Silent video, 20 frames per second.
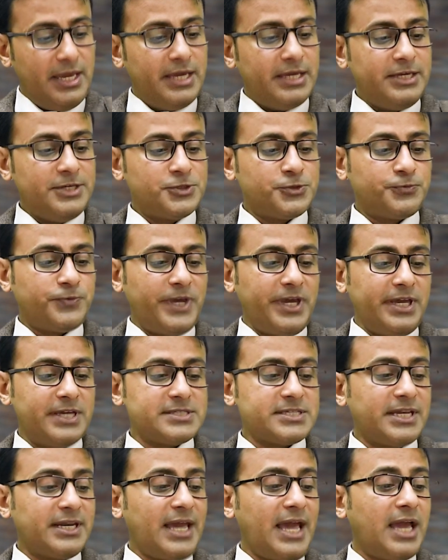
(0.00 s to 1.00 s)
his
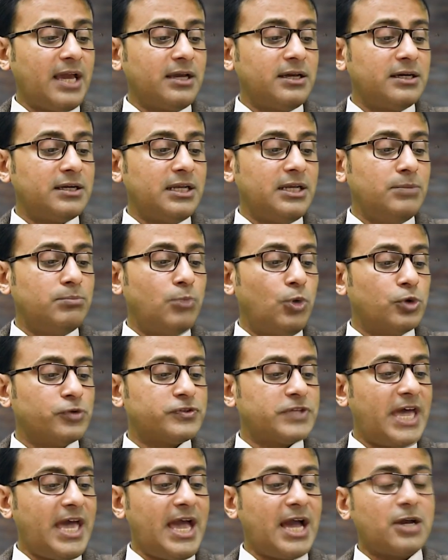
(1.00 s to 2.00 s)
face an angry
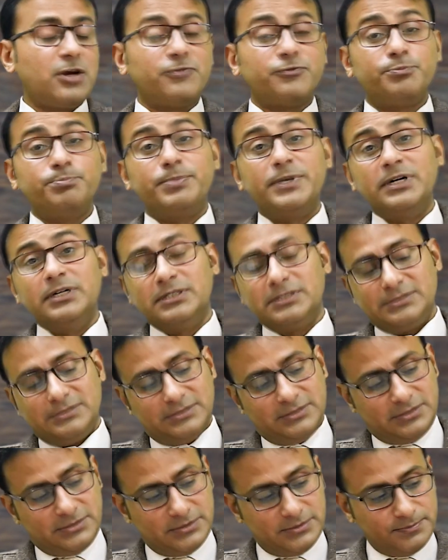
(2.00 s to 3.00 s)
mosaic of
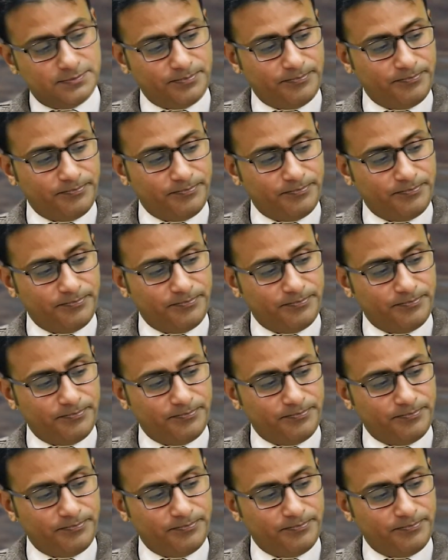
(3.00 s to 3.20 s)
burns.